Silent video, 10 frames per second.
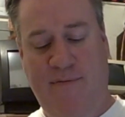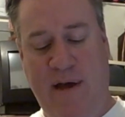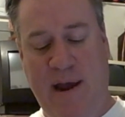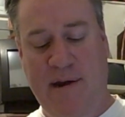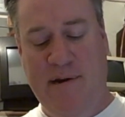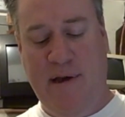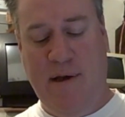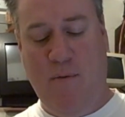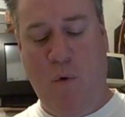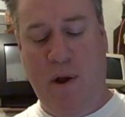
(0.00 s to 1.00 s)
find
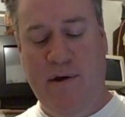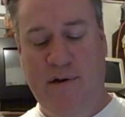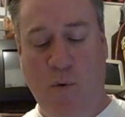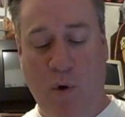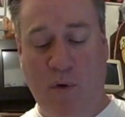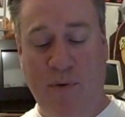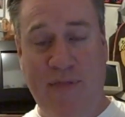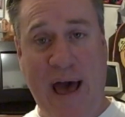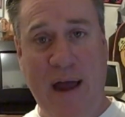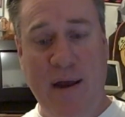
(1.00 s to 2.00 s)
one to work
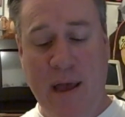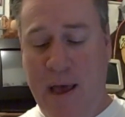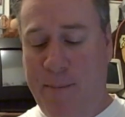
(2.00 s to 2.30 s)
with that.